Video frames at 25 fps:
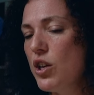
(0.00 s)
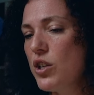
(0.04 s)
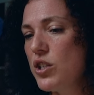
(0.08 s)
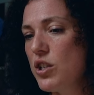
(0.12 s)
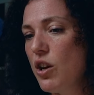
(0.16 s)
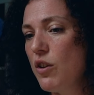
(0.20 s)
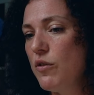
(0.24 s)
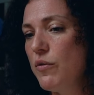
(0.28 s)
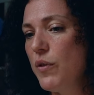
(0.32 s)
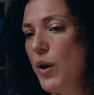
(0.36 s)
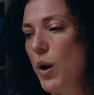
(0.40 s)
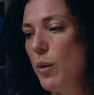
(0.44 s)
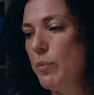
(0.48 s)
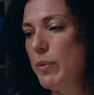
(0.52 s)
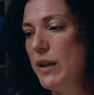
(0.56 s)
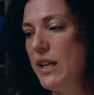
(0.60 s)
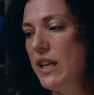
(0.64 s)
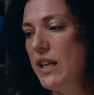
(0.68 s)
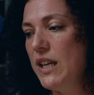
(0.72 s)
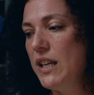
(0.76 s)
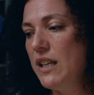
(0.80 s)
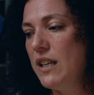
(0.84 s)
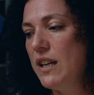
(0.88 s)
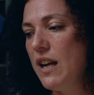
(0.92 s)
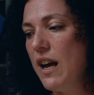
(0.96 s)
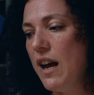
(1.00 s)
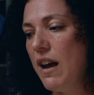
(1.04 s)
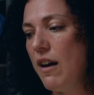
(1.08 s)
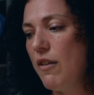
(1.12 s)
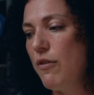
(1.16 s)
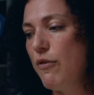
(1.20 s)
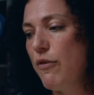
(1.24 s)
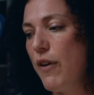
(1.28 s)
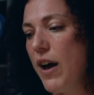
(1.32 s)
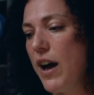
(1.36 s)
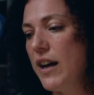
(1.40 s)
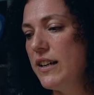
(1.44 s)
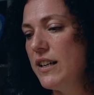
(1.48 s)
so far been a
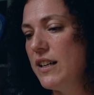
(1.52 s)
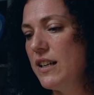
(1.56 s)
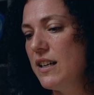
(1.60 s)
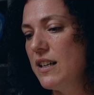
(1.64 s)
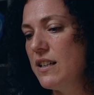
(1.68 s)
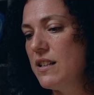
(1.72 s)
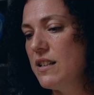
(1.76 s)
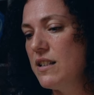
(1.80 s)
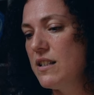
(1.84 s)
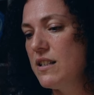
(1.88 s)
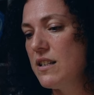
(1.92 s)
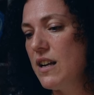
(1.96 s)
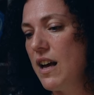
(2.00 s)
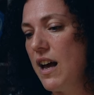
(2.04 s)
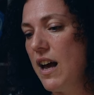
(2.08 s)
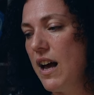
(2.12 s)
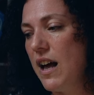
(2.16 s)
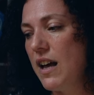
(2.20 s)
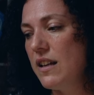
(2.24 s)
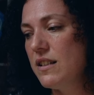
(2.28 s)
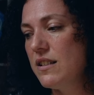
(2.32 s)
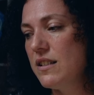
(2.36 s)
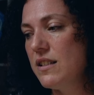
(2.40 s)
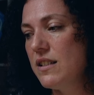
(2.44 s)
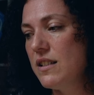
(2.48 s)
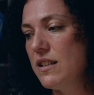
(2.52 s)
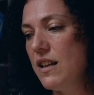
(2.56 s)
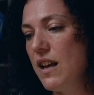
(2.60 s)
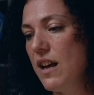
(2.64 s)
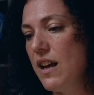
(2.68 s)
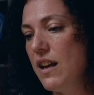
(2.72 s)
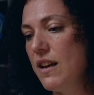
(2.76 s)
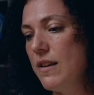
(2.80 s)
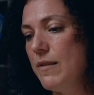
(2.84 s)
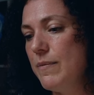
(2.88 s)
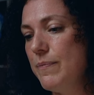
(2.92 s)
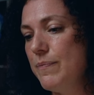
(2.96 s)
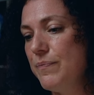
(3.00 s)
finalist at
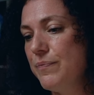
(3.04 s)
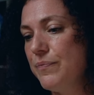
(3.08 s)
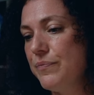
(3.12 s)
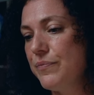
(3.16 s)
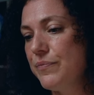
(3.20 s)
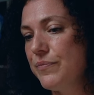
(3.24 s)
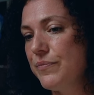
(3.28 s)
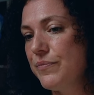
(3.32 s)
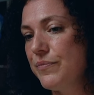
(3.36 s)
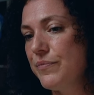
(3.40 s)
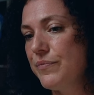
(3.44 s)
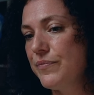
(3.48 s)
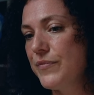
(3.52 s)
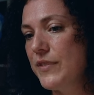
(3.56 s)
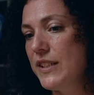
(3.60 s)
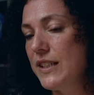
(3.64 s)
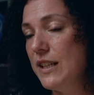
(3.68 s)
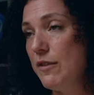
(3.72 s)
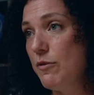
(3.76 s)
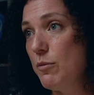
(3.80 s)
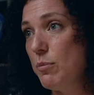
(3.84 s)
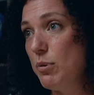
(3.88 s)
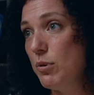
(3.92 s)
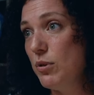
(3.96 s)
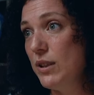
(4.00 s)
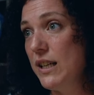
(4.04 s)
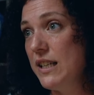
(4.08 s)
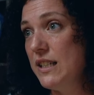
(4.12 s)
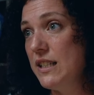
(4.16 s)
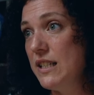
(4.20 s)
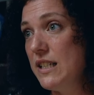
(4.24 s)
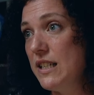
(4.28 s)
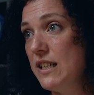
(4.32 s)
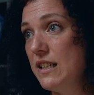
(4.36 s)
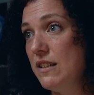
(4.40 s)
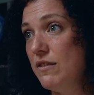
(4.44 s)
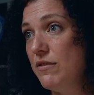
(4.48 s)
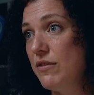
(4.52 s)
um, Liverpool
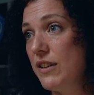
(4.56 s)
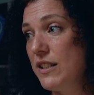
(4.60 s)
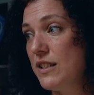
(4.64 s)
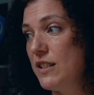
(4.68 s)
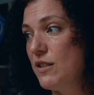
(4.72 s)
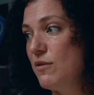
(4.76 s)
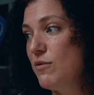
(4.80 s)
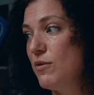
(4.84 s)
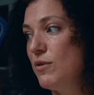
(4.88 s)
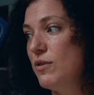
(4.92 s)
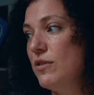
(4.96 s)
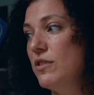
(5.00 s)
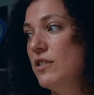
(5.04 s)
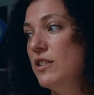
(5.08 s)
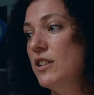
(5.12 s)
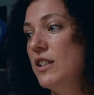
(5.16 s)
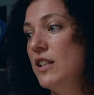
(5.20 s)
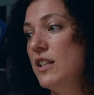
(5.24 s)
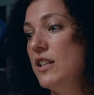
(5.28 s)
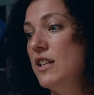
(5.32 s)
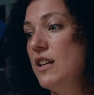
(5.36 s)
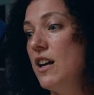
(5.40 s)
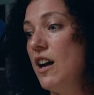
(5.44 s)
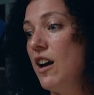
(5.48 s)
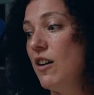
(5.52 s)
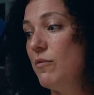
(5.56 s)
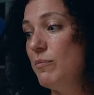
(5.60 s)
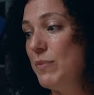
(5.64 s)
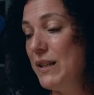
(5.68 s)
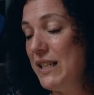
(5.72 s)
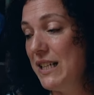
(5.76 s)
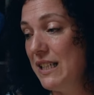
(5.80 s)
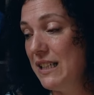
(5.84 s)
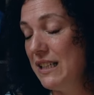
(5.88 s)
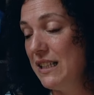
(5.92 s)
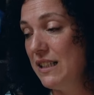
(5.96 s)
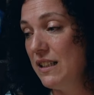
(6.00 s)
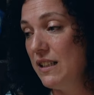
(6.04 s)
Indie Festival. I've
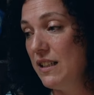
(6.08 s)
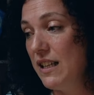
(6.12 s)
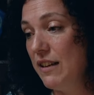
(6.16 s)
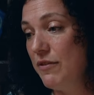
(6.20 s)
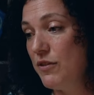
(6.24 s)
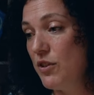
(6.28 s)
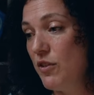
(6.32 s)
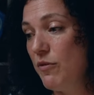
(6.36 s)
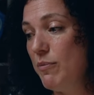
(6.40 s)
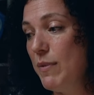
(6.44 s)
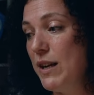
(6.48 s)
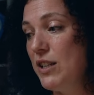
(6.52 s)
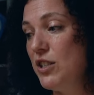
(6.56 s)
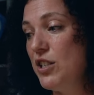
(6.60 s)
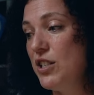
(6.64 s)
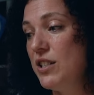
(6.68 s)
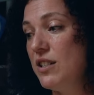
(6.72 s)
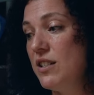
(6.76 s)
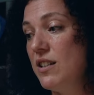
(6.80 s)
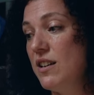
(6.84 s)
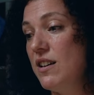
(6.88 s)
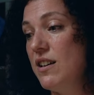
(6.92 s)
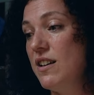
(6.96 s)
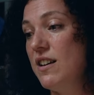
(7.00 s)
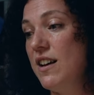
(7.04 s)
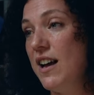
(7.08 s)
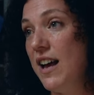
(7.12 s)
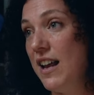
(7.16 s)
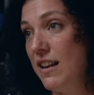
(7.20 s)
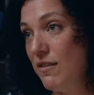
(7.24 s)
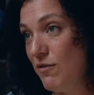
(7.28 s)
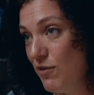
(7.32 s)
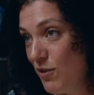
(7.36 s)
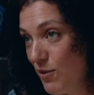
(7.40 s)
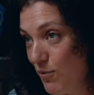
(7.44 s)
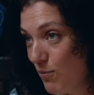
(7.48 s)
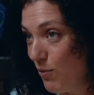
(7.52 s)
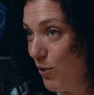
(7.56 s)
been in Liftoff Manchester
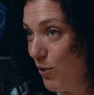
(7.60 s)
and